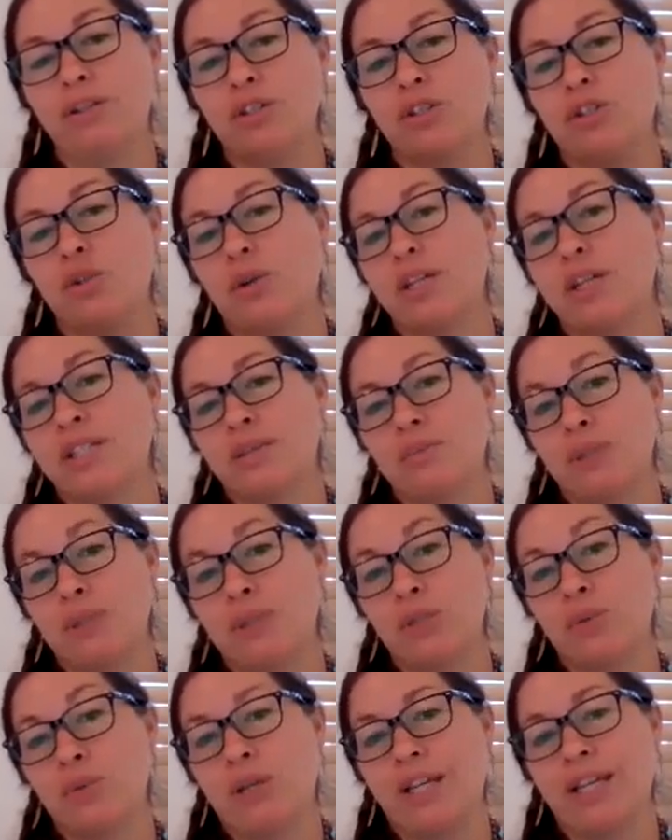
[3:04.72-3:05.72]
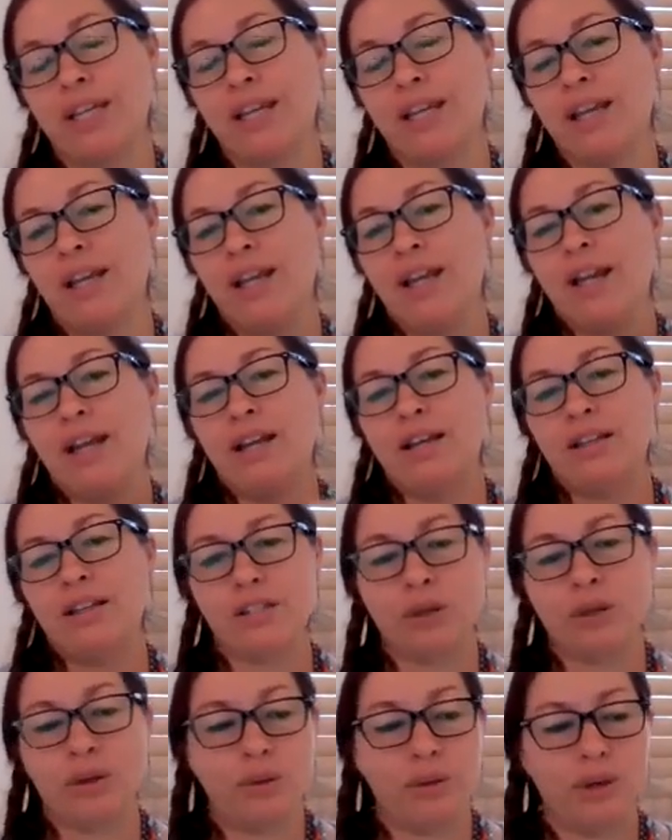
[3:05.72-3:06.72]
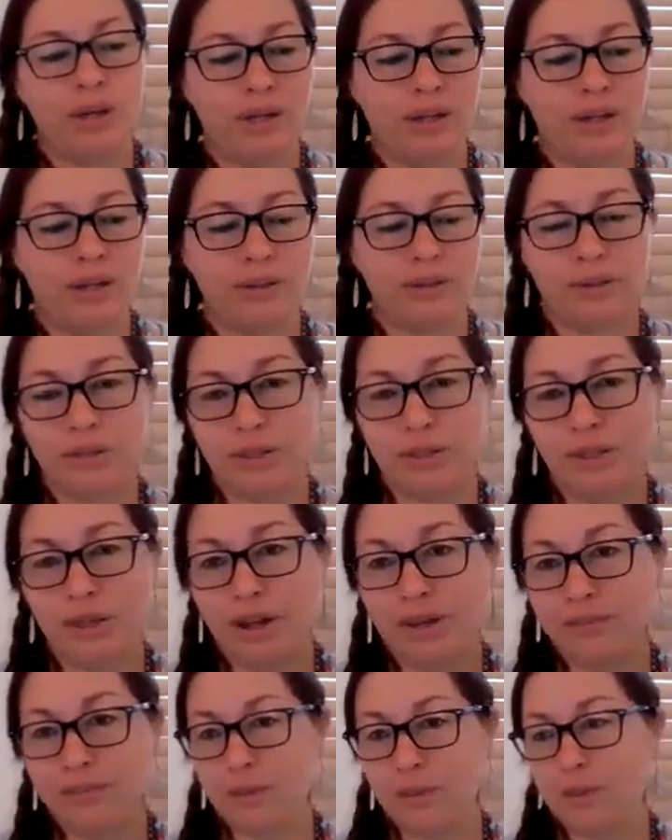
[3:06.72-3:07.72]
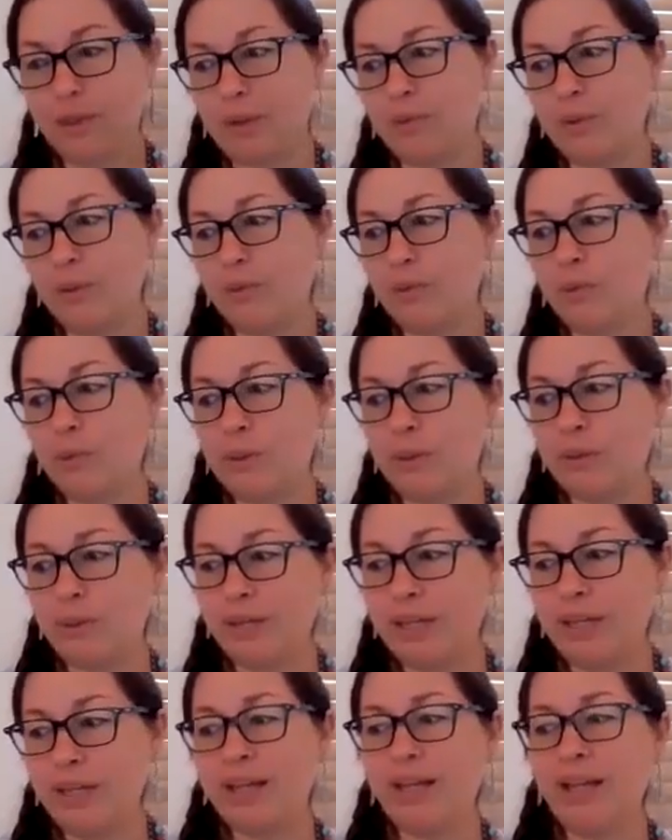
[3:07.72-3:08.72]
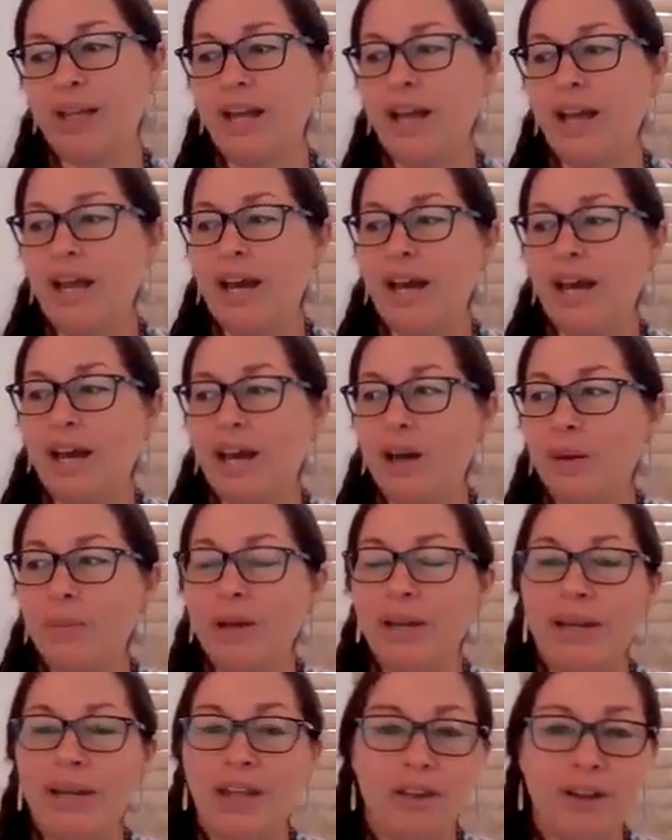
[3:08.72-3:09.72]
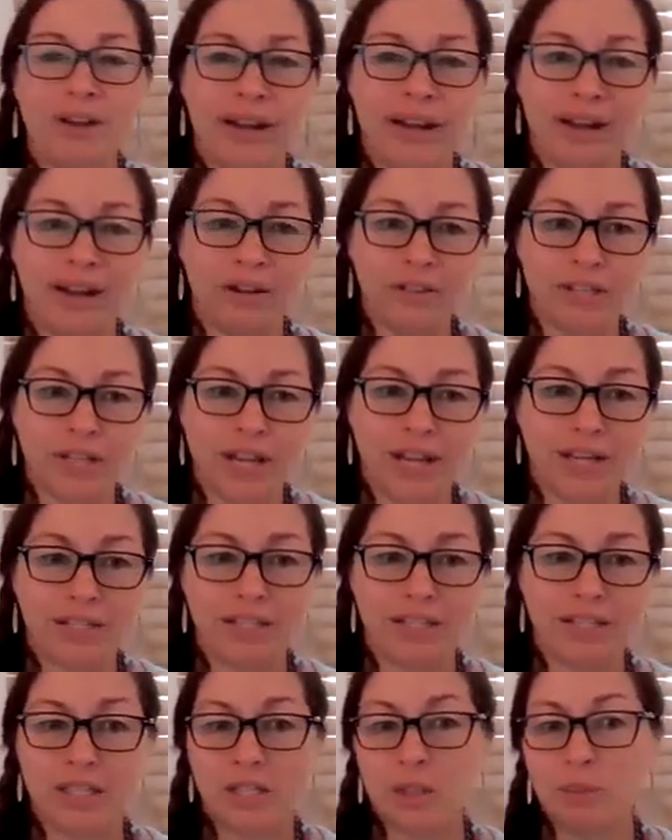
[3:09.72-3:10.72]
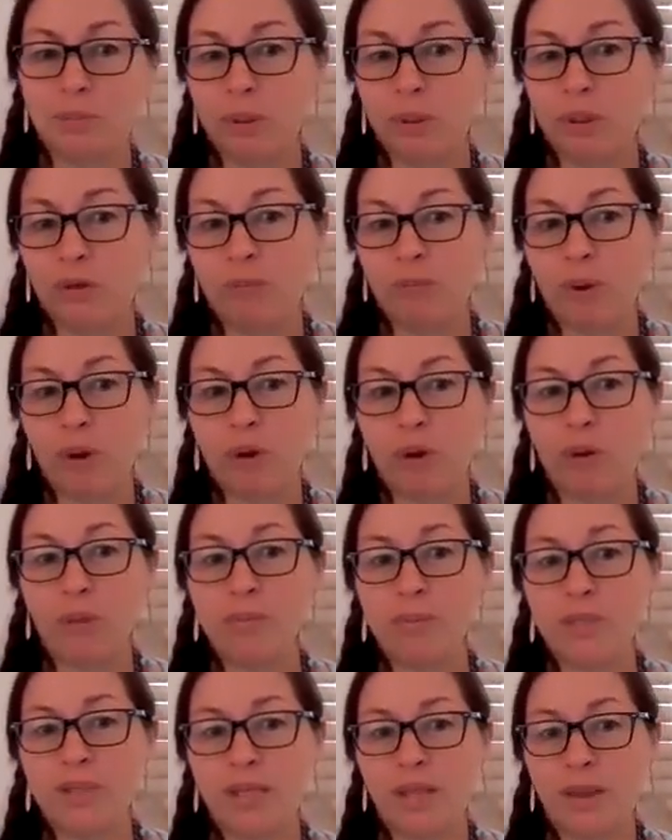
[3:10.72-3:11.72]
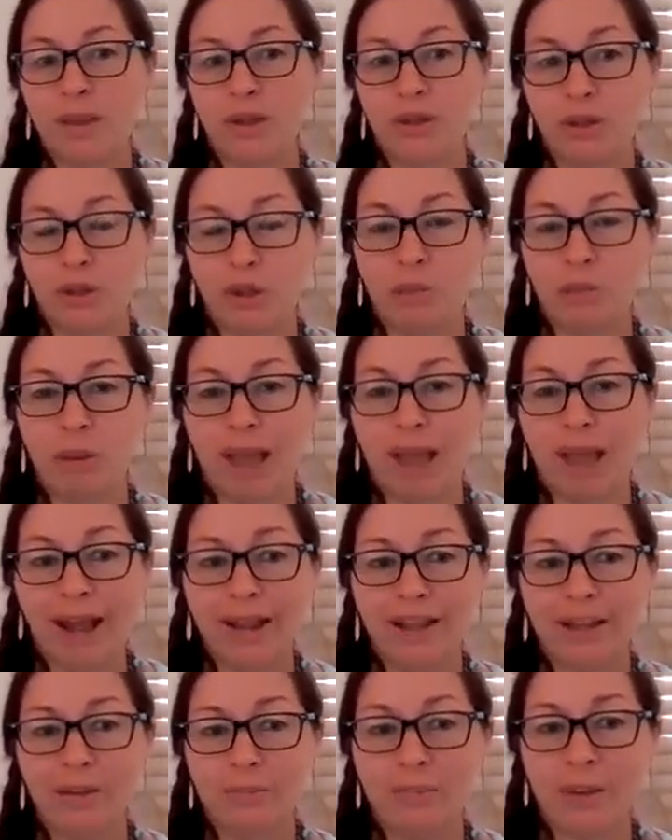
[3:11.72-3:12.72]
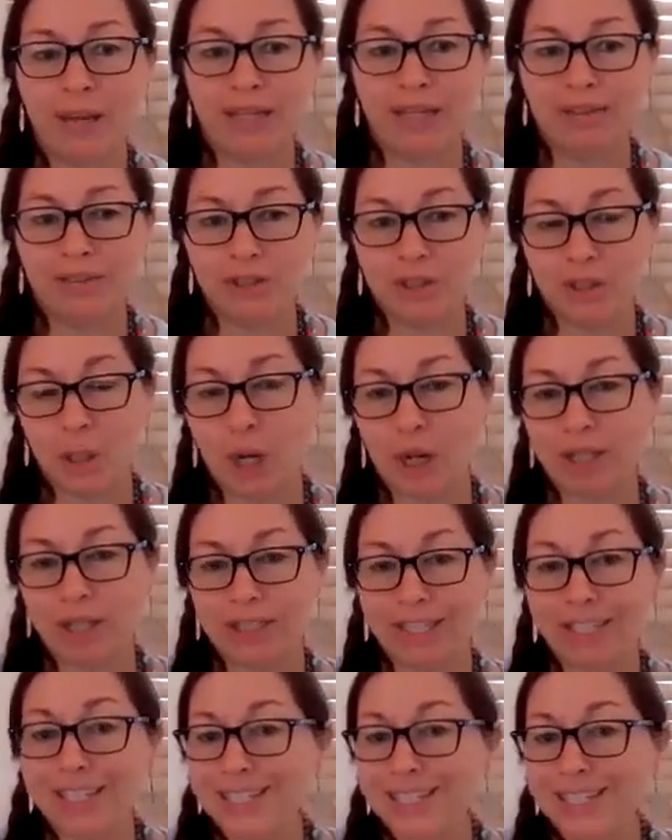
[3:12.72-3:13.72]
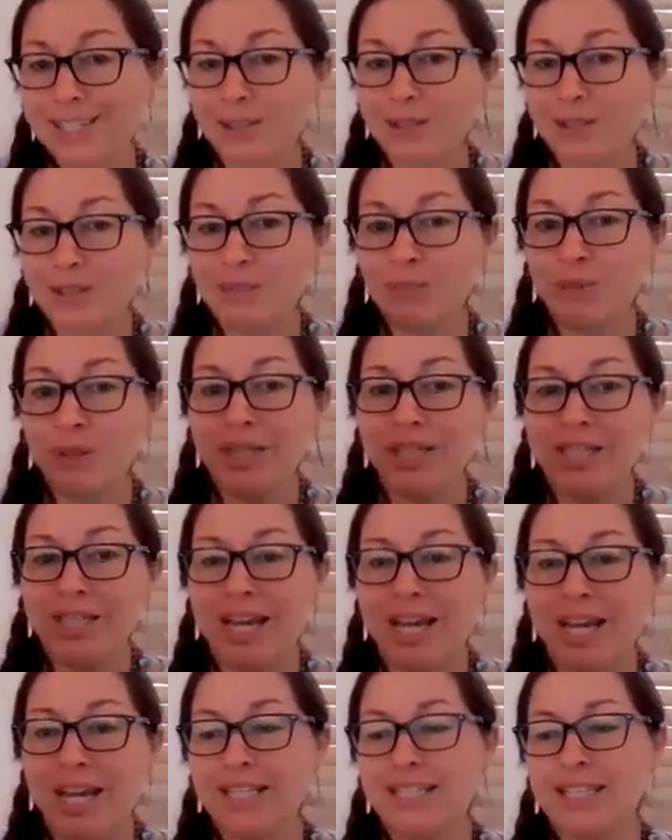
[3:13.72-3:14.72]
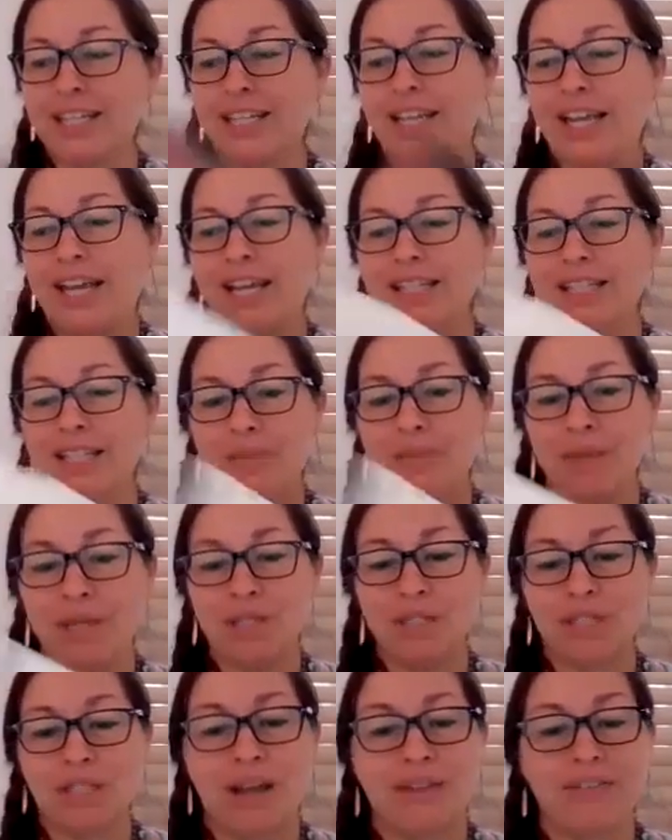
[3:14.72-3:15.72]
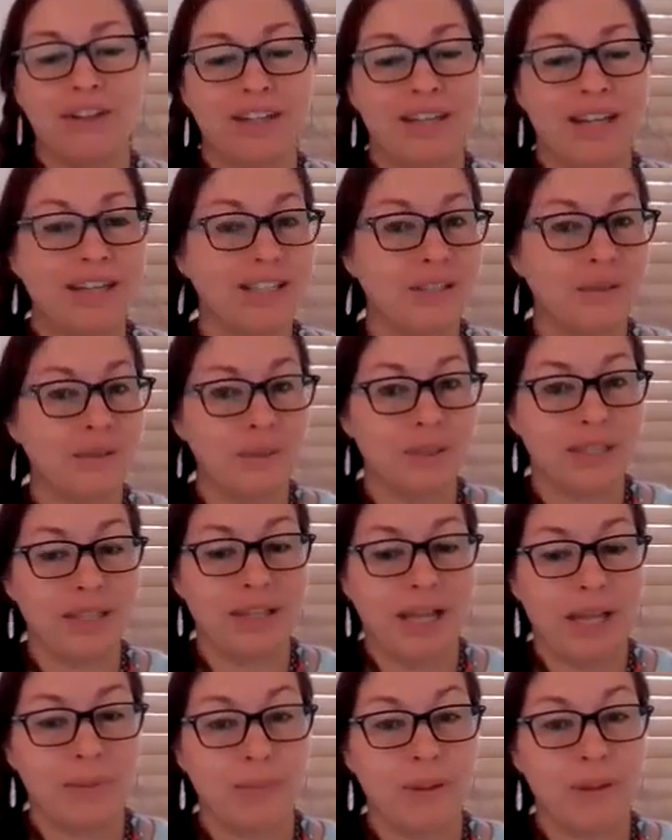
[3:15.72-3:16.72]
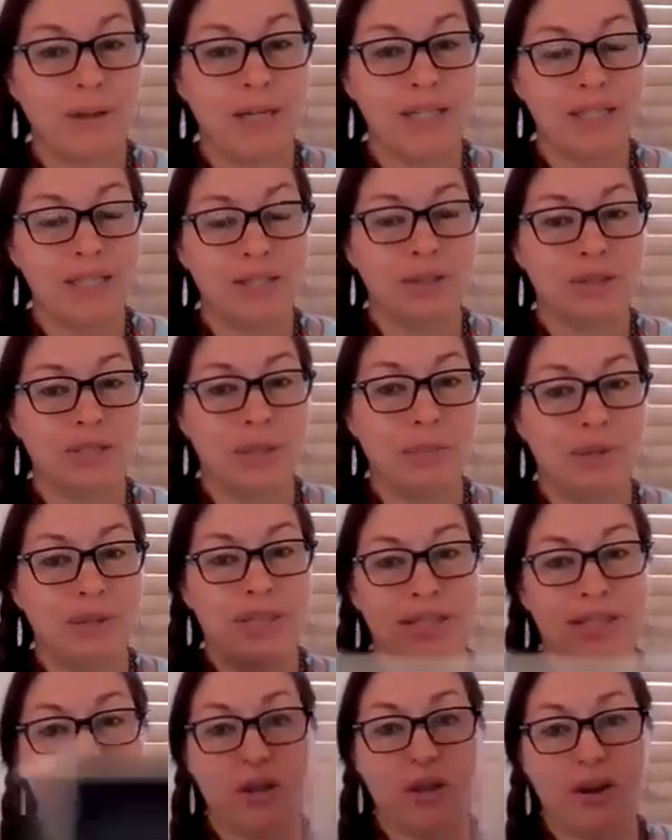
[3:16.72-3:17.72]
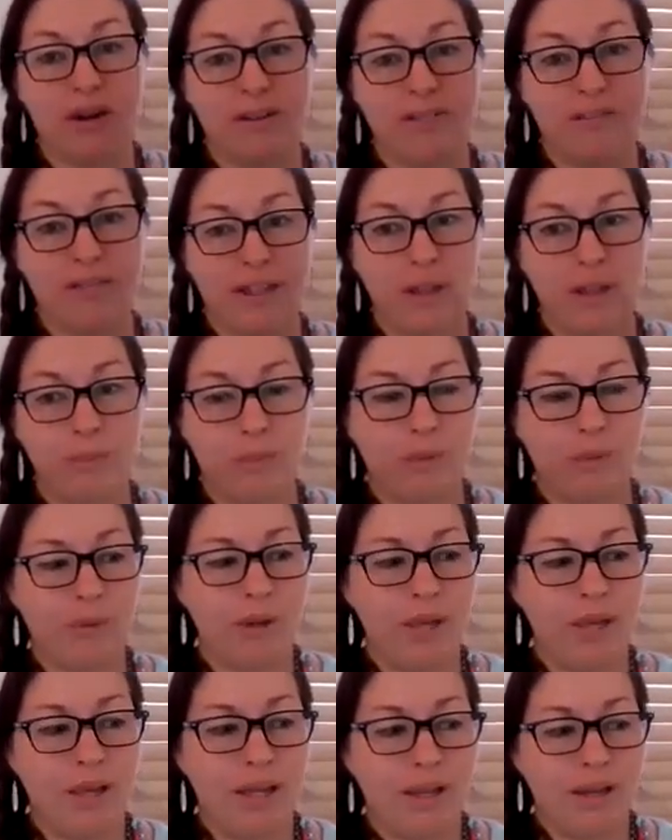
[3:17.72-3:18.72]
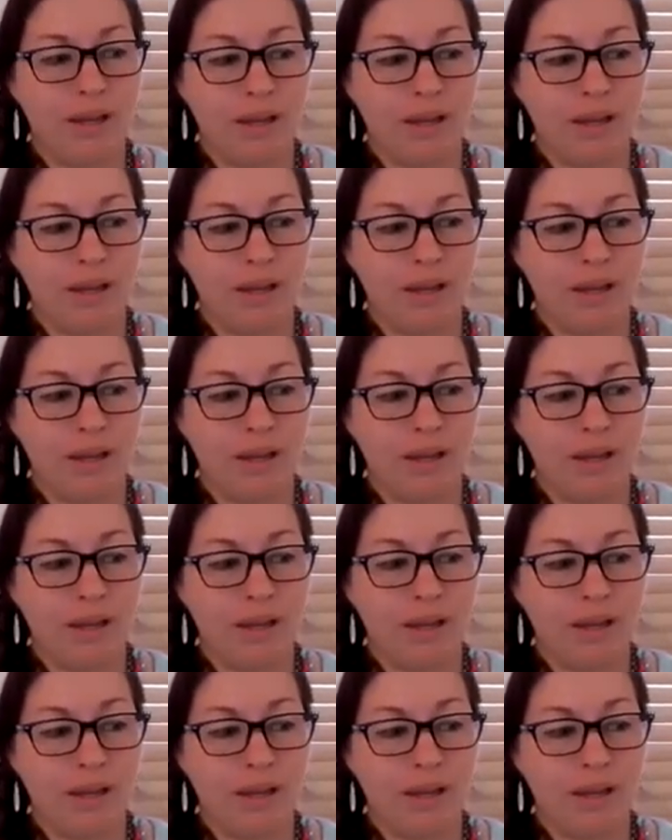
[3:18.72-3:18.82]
and their stories in between. So good novel that we will be reading. Another anchor text, this is a book of poems, The New Black by Evie Shockley. So some good texts. Again, as I mentioned, I've connected with the library. So some of these are available